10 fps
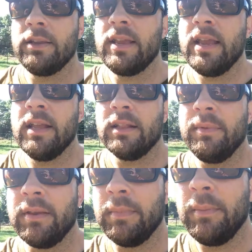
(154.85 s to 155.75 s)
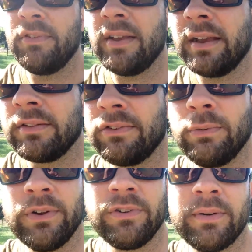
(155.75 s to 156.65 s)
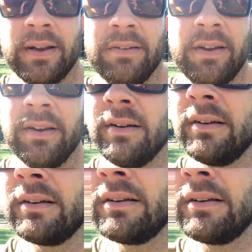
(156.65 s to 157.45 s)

you can't, maybe so I can switch it around here,